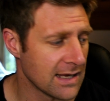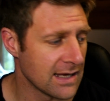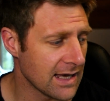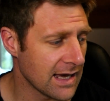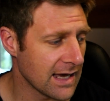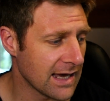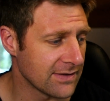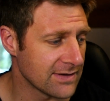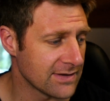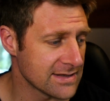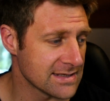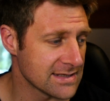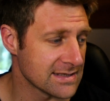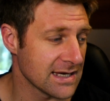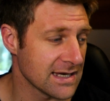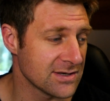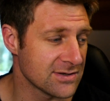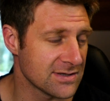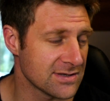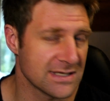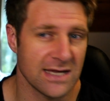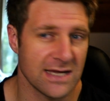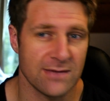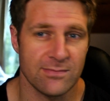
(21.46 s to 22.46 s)
This is
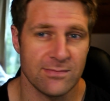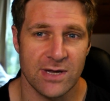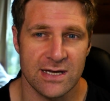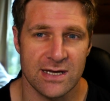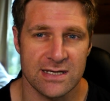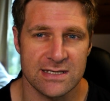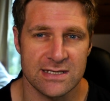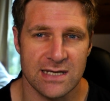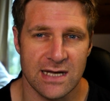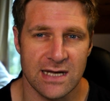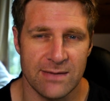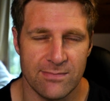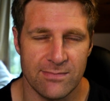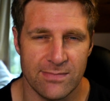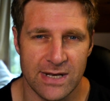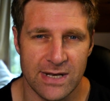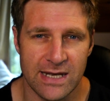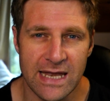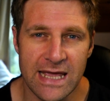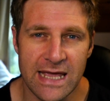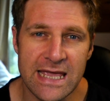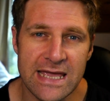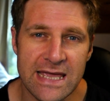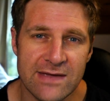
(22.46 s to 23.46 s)
interesting because I
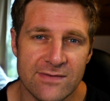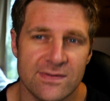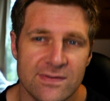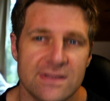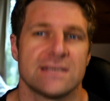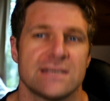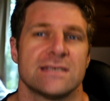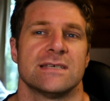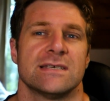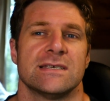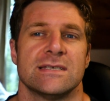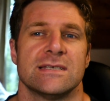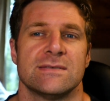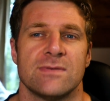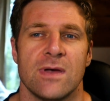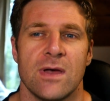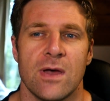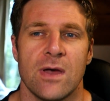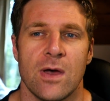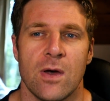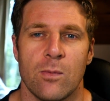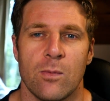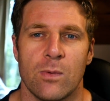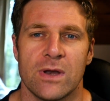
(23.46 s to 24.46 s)
believe this is
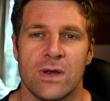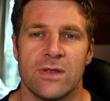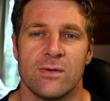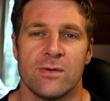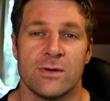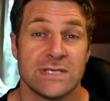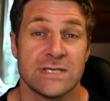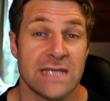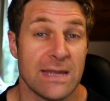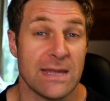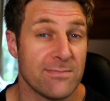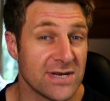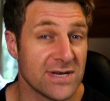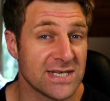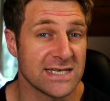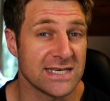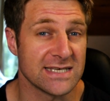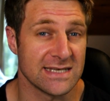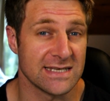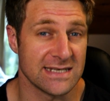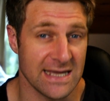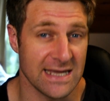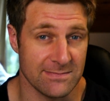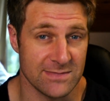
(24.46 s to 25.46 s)
one of the most ambitious
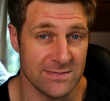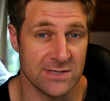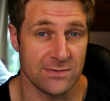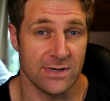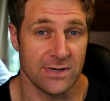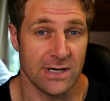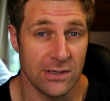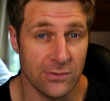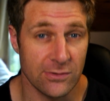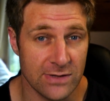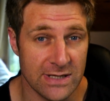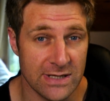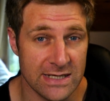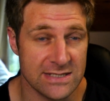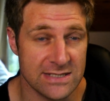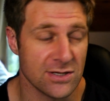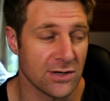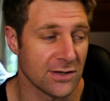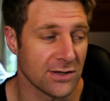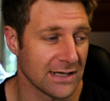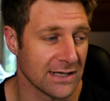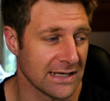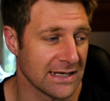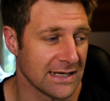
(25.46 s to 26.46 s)
attempts to include these
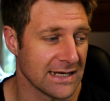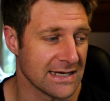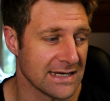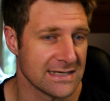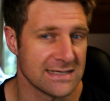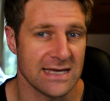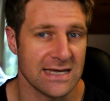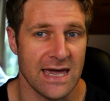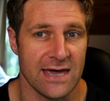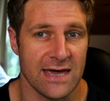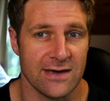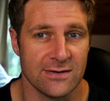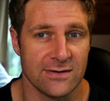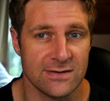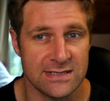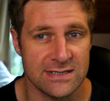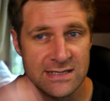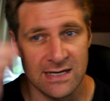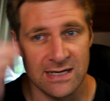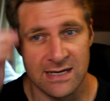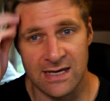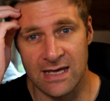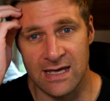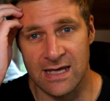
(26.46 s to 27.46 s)
nonlinear scales,
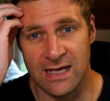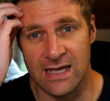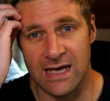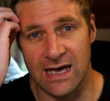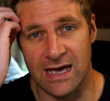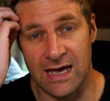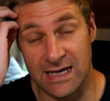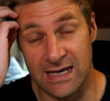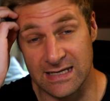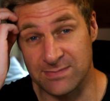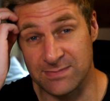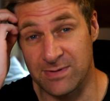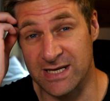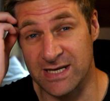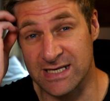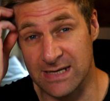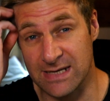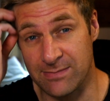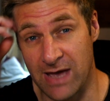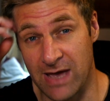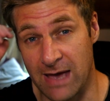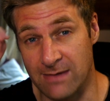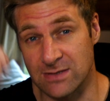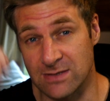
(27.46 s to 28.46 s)
especially
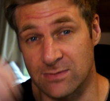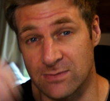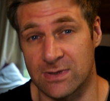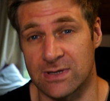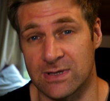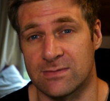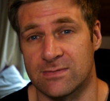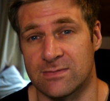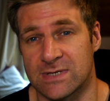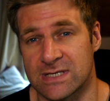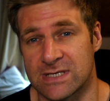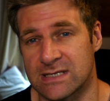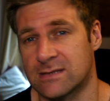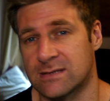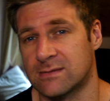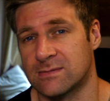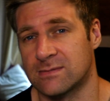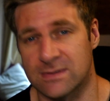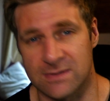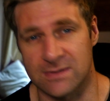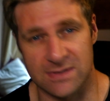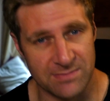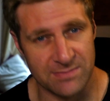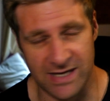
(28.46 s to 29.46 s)
perhaps with
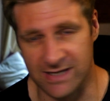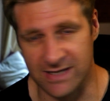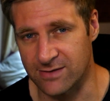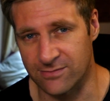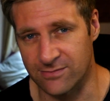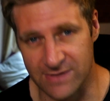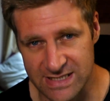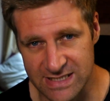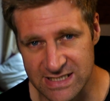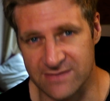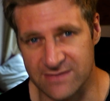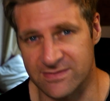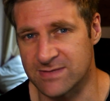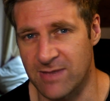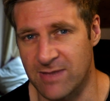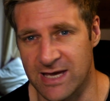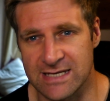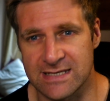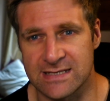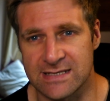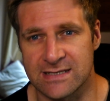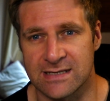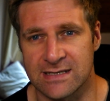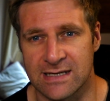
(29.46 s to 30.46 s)
respect to
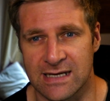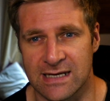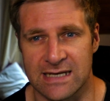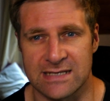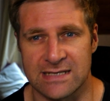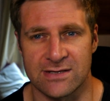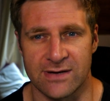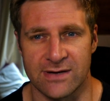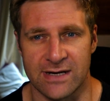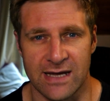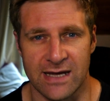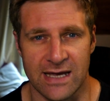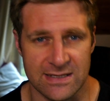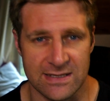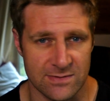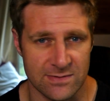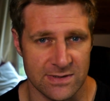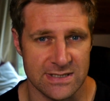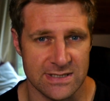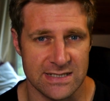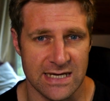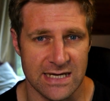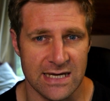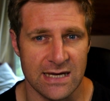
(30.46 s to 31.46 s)
Redshift-Space clustering, as we'll
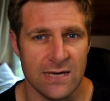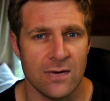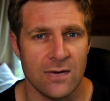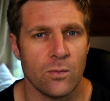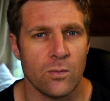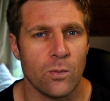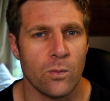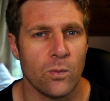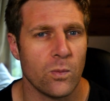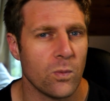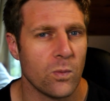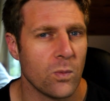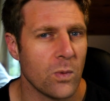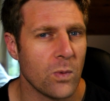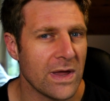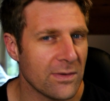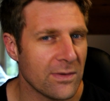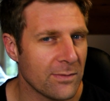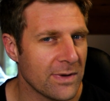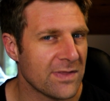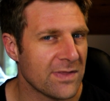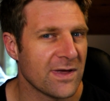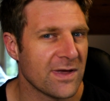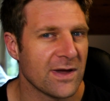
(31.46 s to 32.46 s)
see. Whether
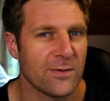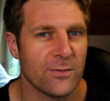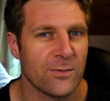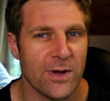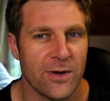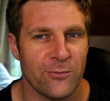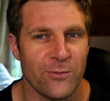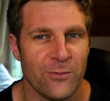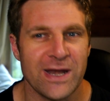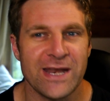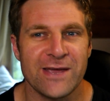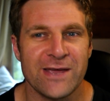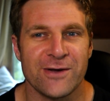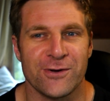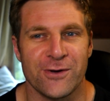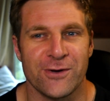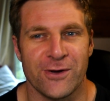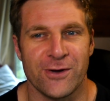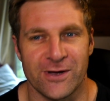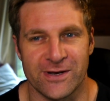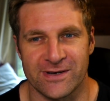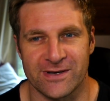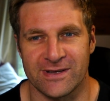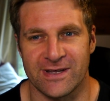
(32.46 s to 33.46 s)
we think we're ready or
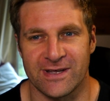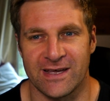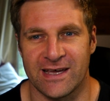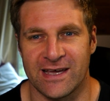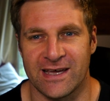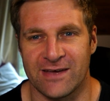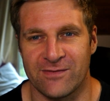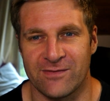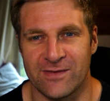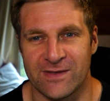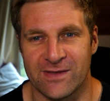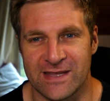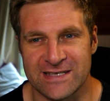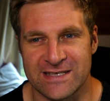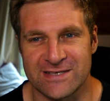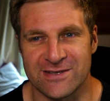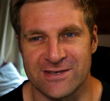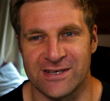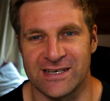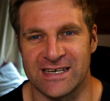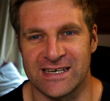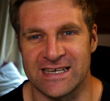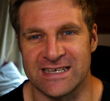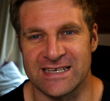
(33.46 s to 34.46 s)
not for these
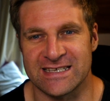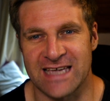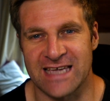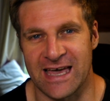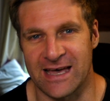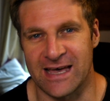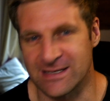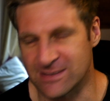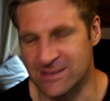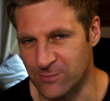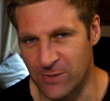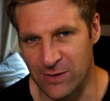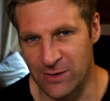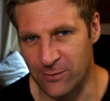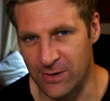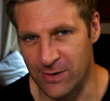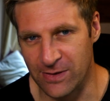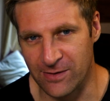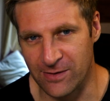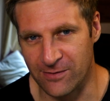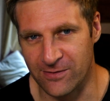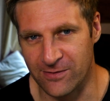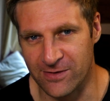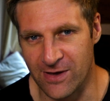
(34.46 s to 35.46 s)
nonlinear scales, and whether we
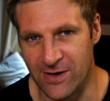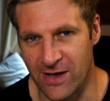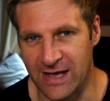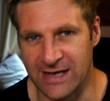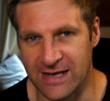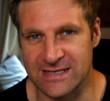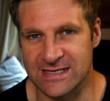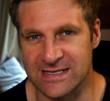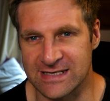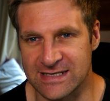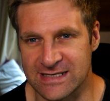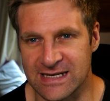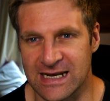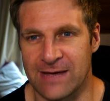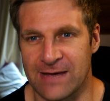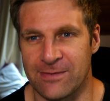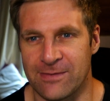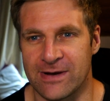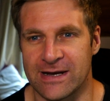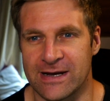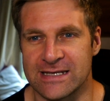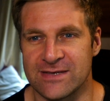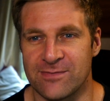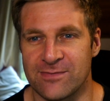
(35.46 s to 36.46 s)
think Johannes and his
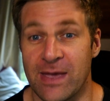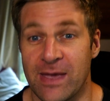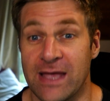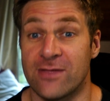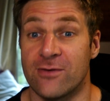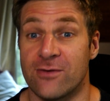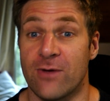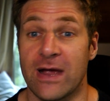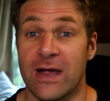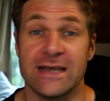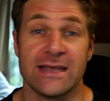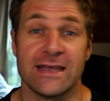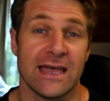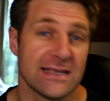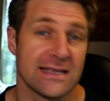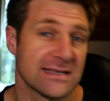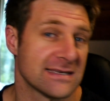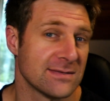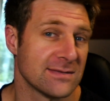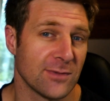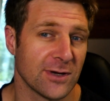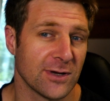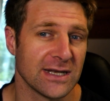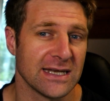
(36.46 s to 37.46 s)
collaborators have made the right cuts
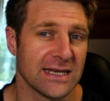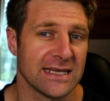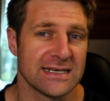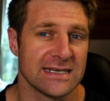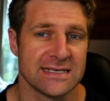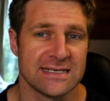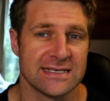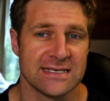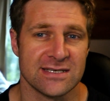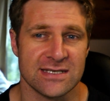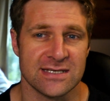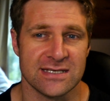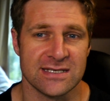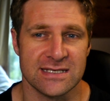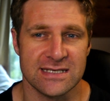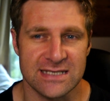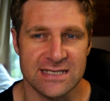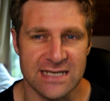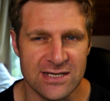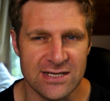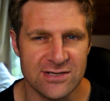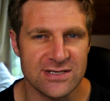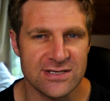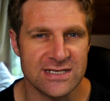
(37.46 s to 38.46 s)
in modeling decisions, it's
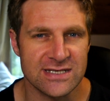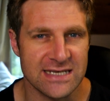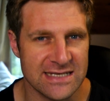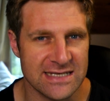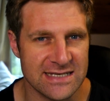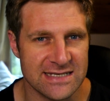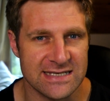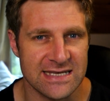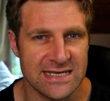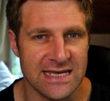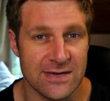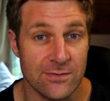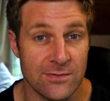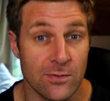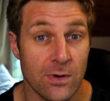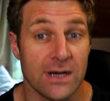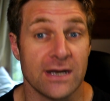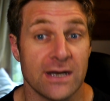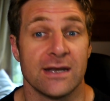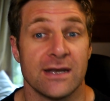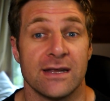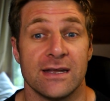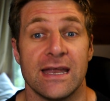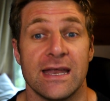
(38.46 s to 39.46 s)
interesting to see what
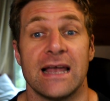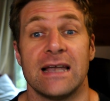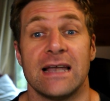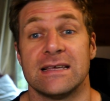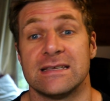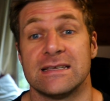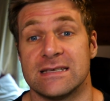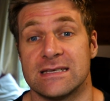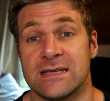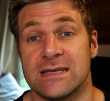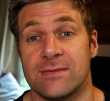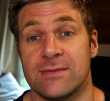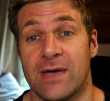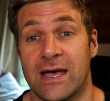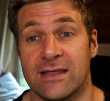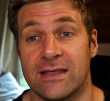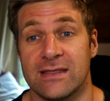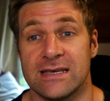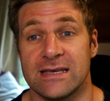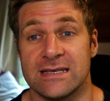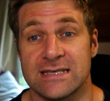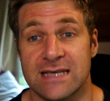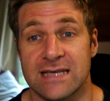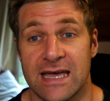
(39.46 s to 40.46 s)
an analysis about
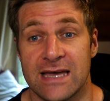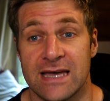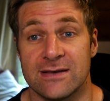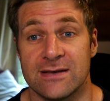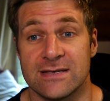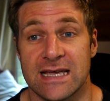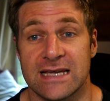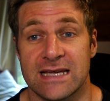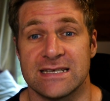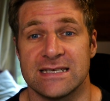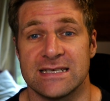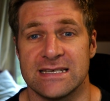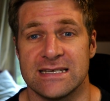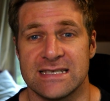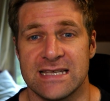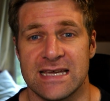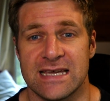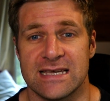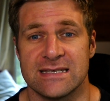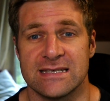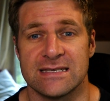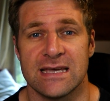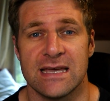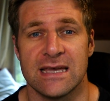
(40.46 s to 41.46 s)
these scales actually says,